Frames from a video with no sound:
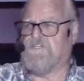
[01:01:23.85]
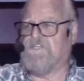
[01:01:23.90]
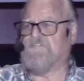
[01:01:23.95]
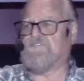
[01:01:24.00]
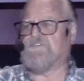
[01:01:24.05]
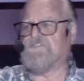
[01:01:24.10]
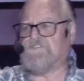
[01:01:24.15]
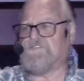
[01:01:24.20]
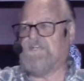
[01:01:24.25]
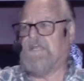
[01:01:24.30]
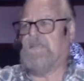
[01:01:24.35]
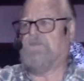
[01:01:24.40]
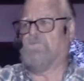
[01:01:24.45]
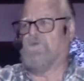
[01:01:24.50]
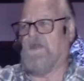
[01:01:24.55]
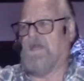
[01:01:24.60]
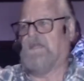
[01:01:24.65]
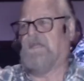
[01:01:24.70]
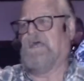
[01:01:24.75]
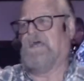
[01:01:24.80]
Jesus' name
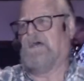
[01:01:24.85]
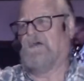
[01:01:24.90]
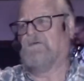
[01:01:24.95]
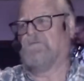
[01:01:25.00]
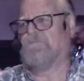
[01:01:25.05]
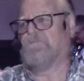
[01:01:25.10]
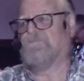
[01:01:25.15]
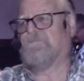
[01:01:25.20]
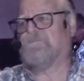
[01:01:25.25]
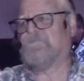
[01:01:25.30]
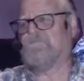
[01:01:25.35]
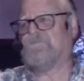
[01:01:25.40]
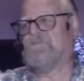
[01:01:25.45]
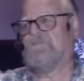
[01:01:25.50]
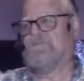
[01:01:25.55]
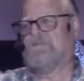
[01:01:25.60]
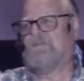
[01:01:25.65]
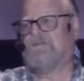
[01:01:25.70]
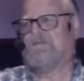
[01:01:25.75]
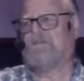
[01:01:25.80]
right now.
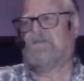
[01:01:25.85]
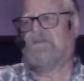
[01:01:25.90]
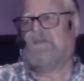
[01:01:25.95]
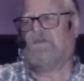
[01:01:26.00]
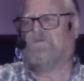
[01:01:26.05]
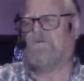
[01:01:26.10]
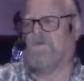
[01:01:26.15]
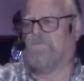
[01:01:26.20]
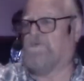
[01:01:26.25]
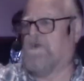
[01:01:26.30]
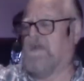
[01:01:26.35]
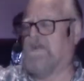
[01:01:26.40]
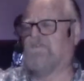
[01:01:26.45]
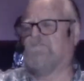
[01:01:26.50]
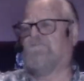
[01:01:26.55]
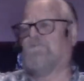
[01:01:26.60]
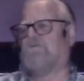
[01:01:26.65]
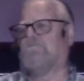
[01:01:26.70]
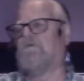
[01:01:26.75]
We're praying for